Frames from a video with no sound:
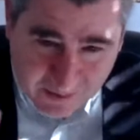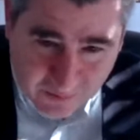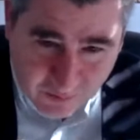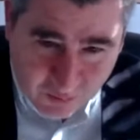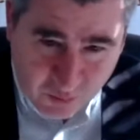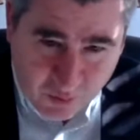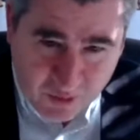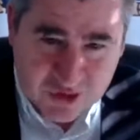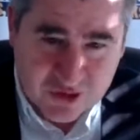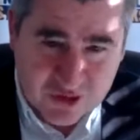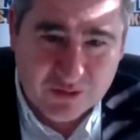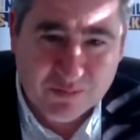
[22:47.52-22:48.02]

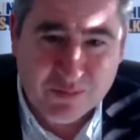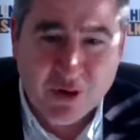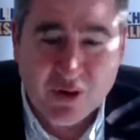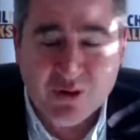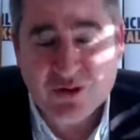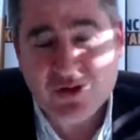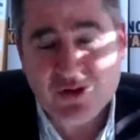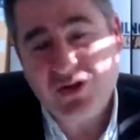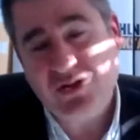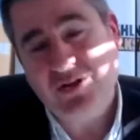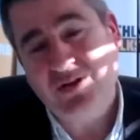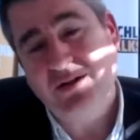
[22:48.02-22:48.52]
What's
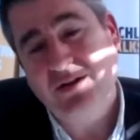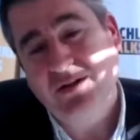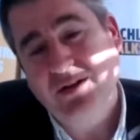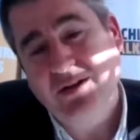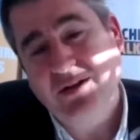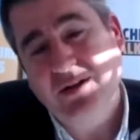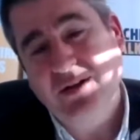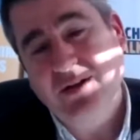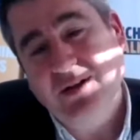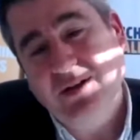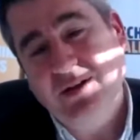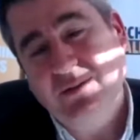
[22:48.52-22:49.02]
the
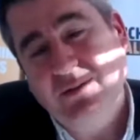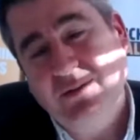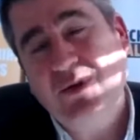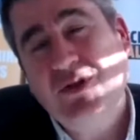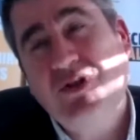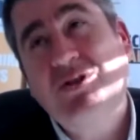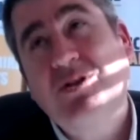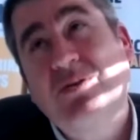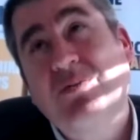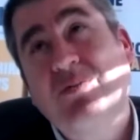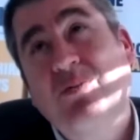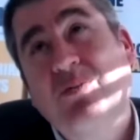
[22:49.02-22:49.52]

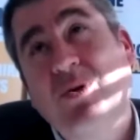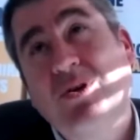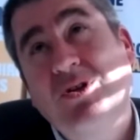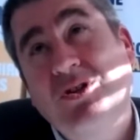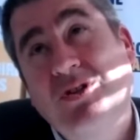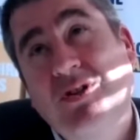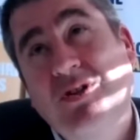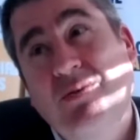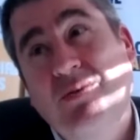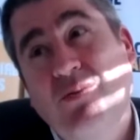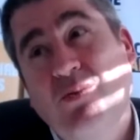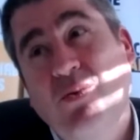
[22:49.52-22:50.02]

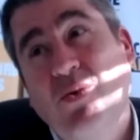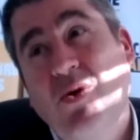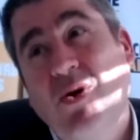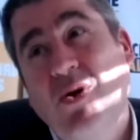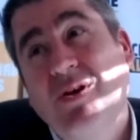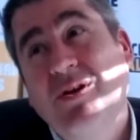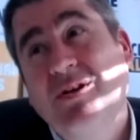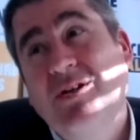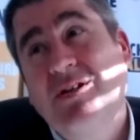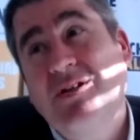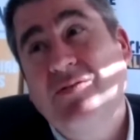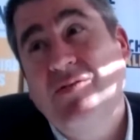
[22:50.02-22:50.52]

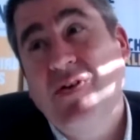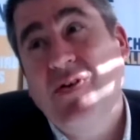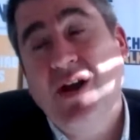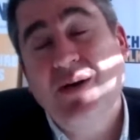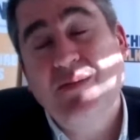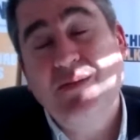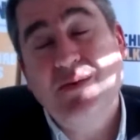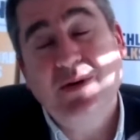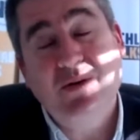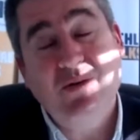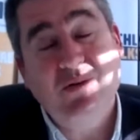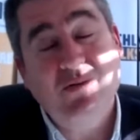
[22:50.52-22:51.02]
one
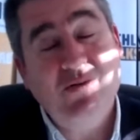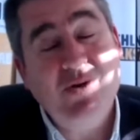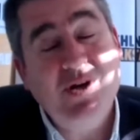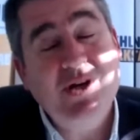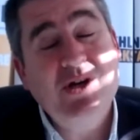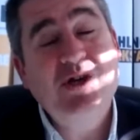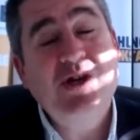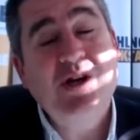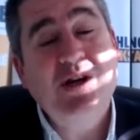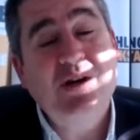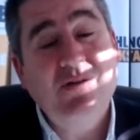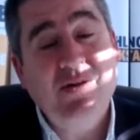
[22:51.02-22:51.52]
development or
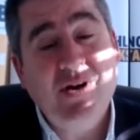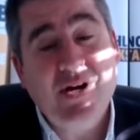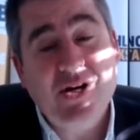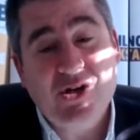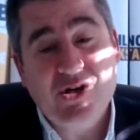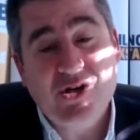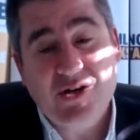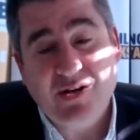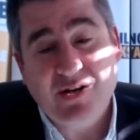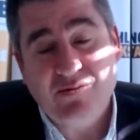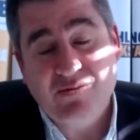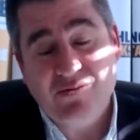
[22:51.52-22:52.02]

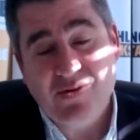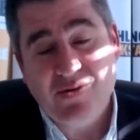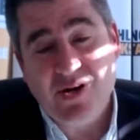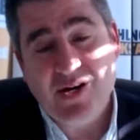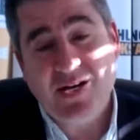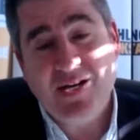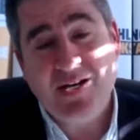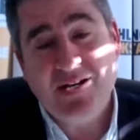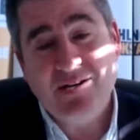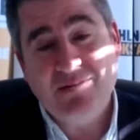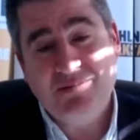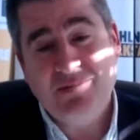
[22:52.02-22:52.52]
regeneration that
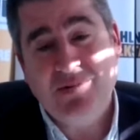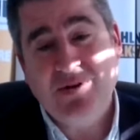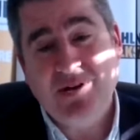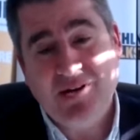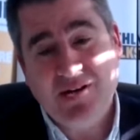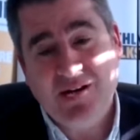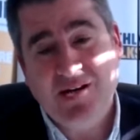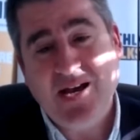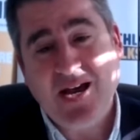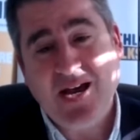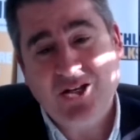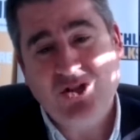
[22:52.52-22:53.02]
really
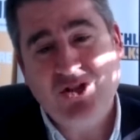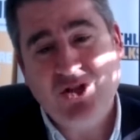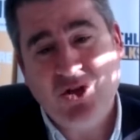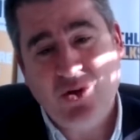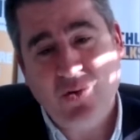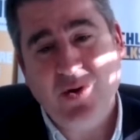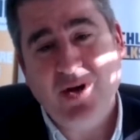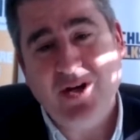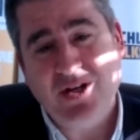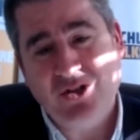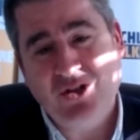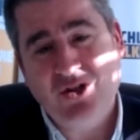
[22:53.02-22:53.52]
gets you
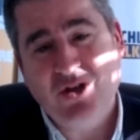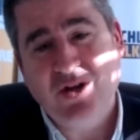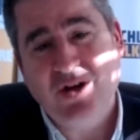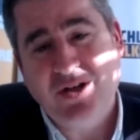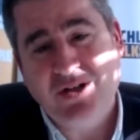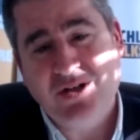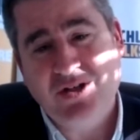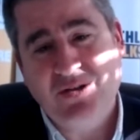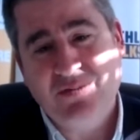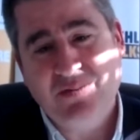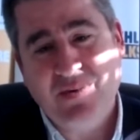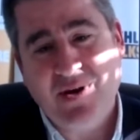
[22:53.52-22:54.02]

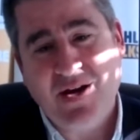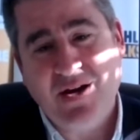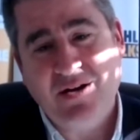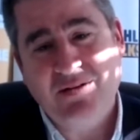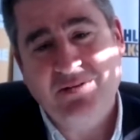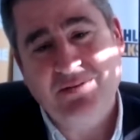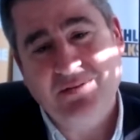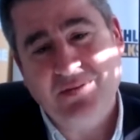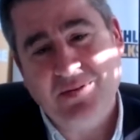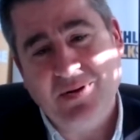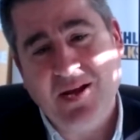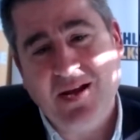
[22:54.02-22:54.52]
excited
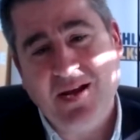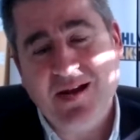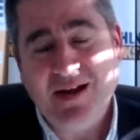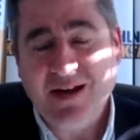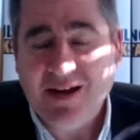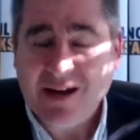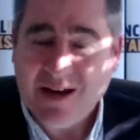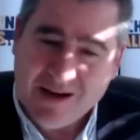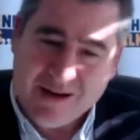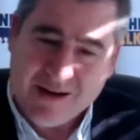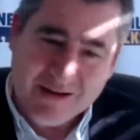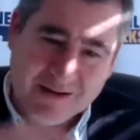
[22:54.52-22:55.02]
about?
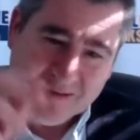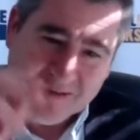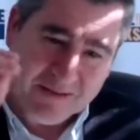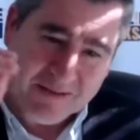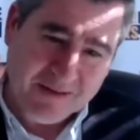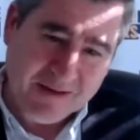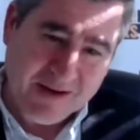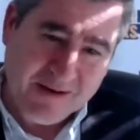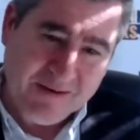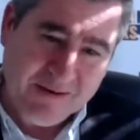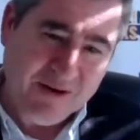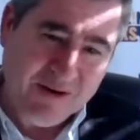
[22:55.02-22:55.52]

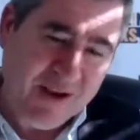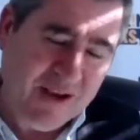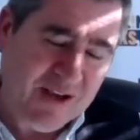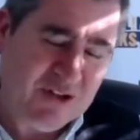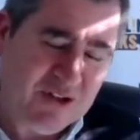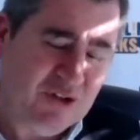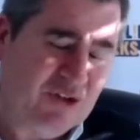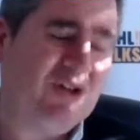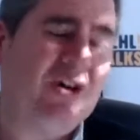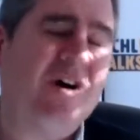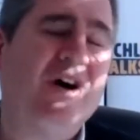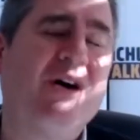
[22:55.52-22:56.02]
It
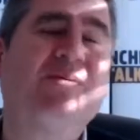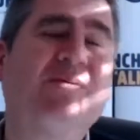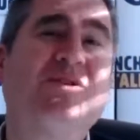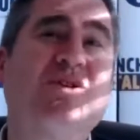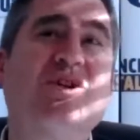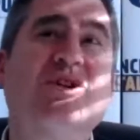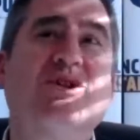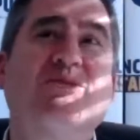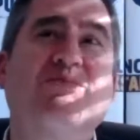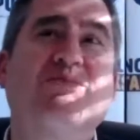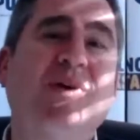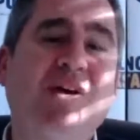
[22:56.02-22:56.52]
can't
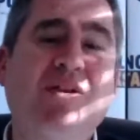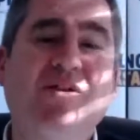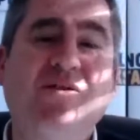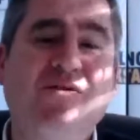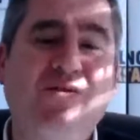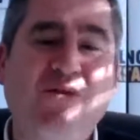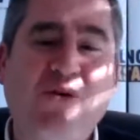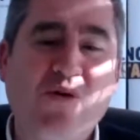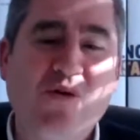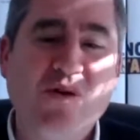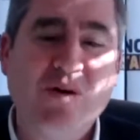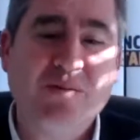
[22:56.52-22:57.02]
just be the
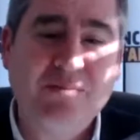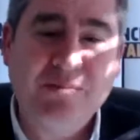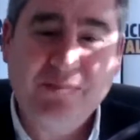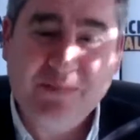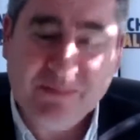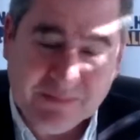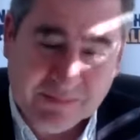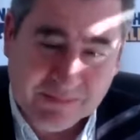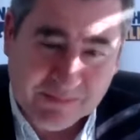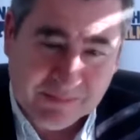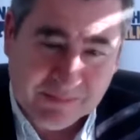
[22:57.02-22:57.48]
Forum.